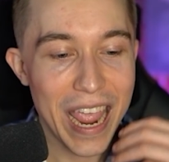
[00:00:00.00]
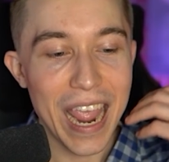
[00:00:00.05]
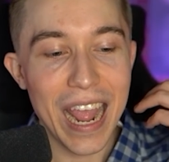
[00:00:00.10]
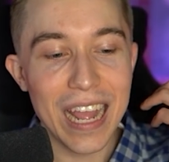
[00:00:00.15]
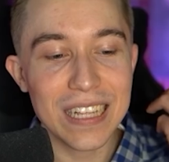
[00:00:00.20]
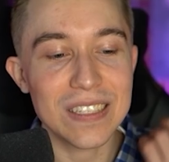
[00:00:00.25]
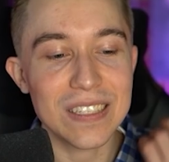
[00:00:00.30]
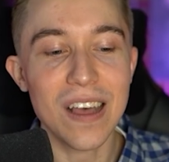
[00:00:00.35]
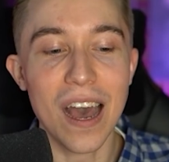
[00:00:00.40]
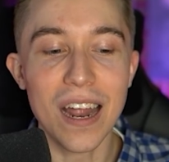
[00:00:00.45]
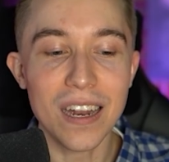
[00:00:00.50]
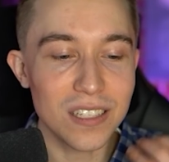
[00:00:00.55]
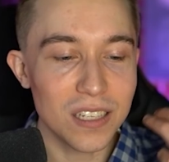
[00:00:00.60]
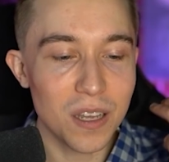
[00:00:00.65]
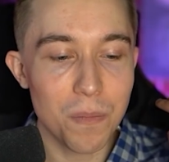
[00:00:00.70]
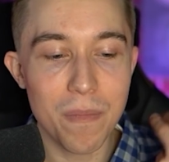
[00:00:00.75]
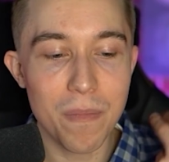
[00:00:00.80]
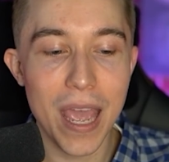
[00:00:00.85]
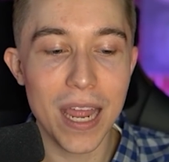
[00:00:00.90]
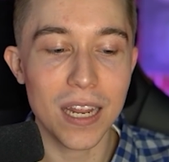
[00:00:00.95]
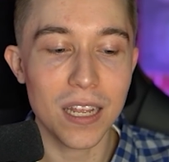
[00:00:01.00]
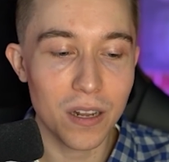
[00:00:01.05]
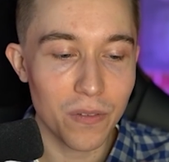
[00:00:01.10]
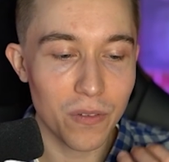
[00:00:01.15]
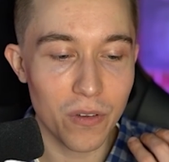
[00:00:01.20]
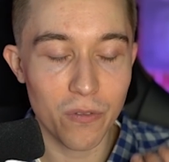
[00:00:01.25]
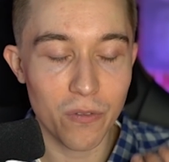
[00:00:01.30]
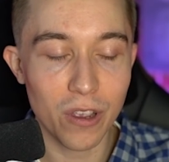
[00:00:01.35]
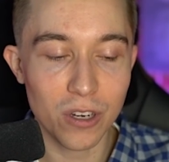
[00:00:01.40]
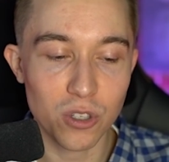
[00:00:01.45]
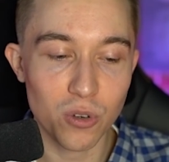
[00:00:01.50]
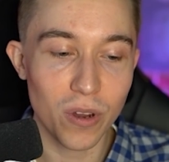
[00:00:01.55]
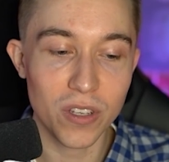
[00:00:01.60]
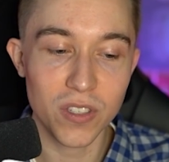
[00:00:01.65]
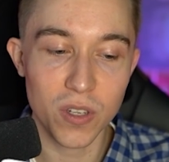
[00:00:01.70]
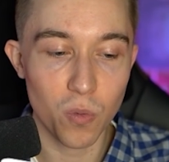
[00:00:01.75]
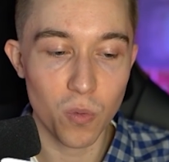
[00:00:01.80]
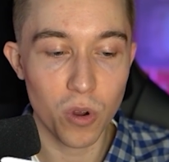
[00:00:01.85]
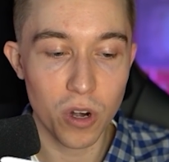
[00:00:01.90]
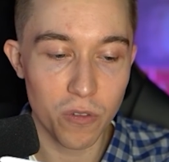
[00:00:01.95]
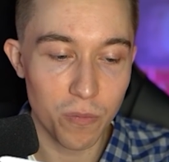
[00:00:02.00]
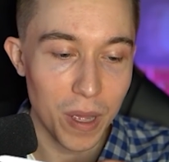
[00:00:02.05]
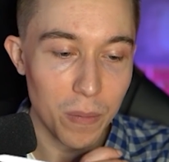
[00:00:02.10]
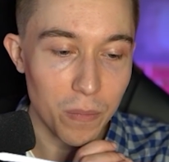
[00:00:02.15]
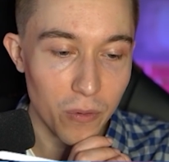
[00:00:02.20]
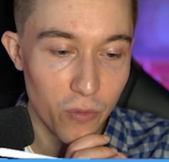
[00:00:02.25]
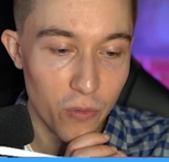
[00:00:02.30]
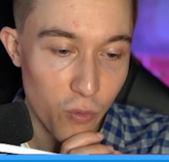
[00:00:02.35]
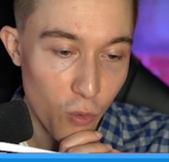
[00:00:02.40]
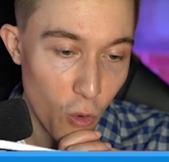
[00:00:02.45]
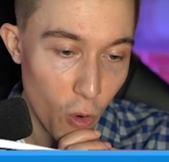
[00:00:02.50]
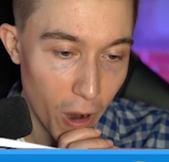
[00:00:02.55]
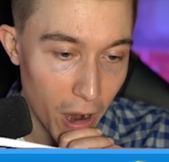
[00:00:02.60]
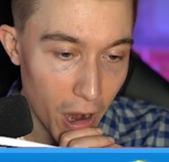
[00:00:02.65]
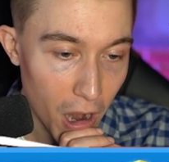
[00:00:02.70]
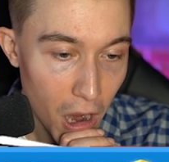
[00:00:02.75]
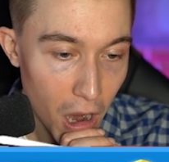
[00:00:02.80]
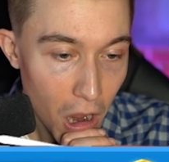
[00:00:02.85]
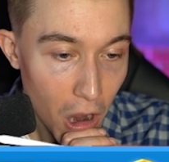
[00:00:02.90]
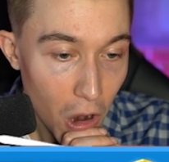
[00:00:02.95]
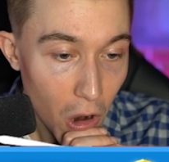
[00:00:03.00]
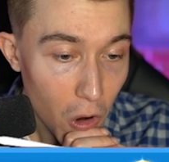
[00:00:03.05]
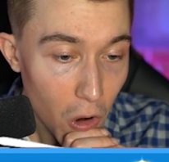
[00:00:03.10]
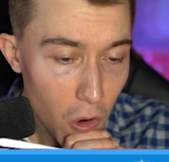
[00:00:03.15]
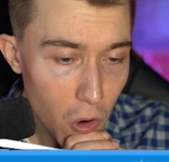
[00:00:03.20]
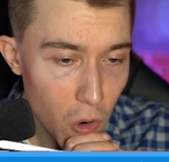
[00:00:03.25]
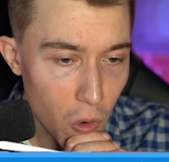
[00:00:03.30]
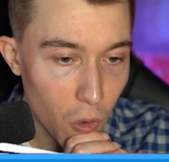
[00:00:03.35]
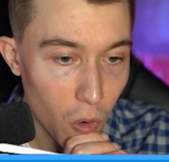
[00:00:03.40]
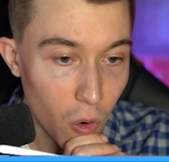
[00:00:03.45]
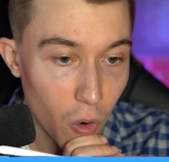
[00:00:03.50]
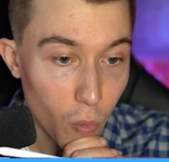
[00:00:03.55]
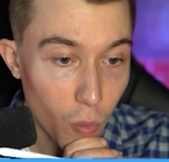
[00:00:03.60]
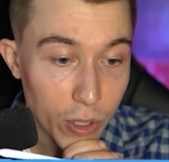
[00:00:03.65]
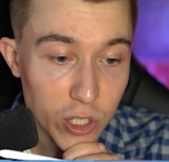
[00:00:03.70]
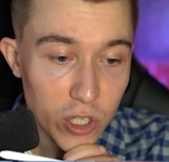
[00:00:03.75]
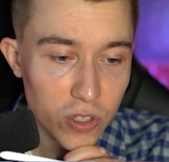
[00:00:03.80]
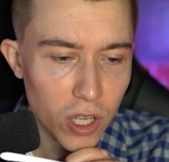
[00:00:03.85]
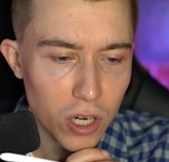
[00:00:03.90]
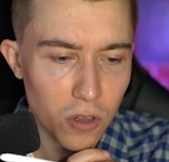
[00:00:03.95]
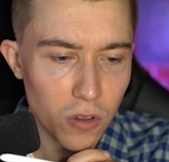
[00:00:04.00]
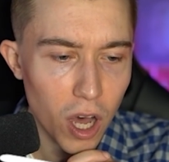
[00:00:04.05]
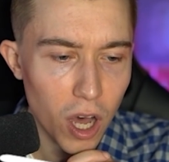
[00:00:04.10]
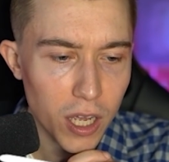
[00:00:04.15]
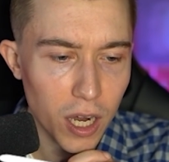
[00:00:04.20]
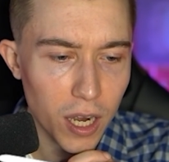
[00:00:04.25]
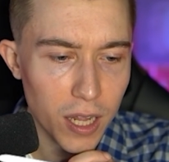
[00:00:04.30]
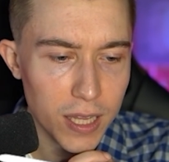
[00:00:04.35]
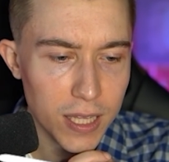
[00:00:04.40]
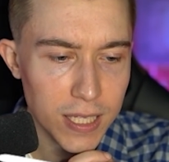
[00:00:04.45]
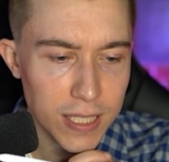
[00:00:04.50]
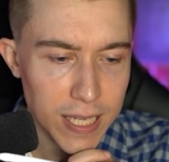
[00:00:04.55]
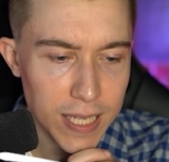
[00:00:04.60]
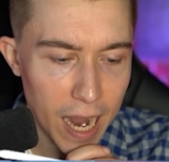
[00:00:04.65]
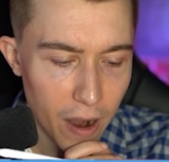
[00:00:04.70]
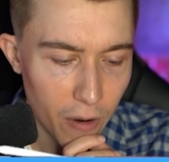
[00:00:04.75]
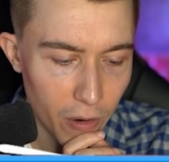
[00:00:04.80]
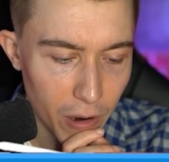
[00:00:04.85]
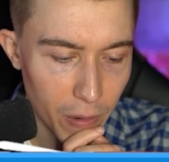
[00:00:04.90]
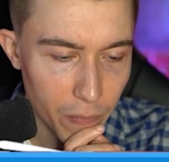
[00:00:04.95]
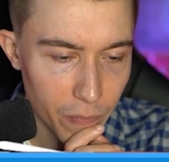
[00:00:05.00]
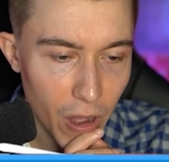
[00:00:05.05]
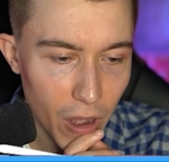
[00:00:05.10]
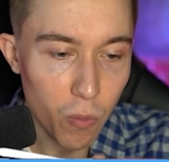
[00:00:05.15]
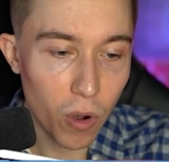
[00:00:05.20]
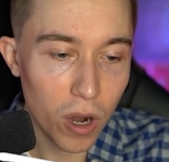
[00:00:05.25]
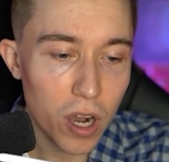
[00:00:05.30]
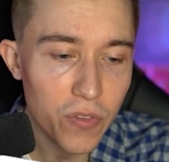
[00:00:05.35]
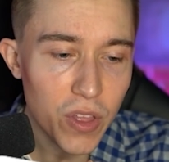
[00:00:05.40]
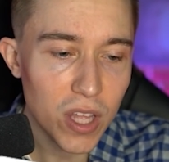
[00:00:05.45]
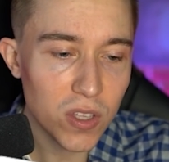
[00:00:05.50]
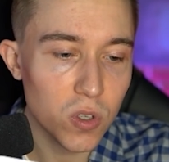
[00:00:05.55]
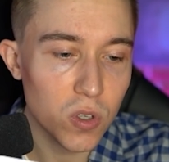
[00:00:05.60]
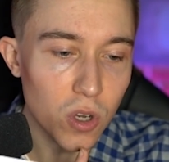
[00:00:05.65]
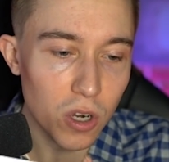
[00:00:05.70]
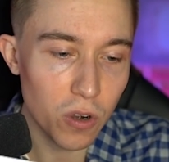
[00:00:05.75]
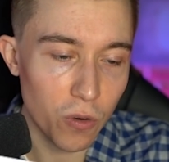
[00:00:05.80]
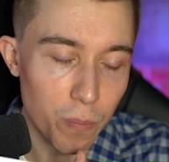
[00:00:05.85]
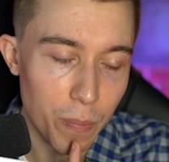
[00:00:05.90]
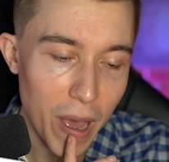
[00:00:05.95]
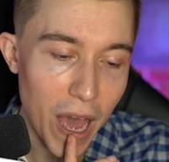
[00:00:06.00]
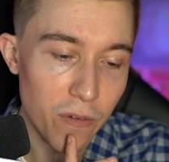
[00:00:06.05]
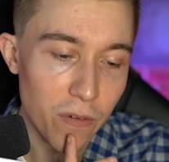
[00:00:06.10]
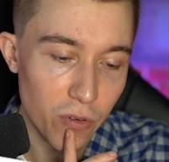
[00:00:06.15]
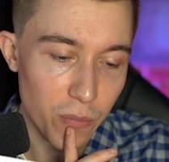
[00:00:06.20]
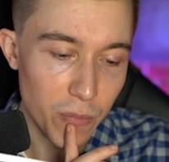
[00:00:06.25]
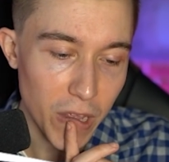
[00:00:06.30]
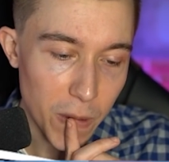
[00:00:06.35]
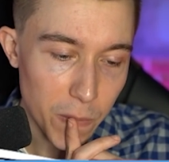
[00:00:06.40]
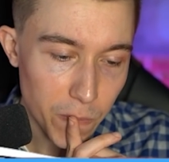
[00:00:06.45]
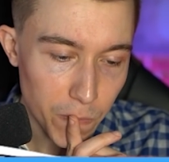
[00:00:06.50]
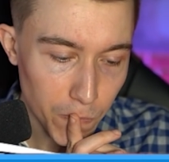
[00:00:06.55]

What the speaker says: it's not as commanding of a victory as it would have been before. Ooh, witch is going to lock onto the tower. I wonder if that's good or bad for me.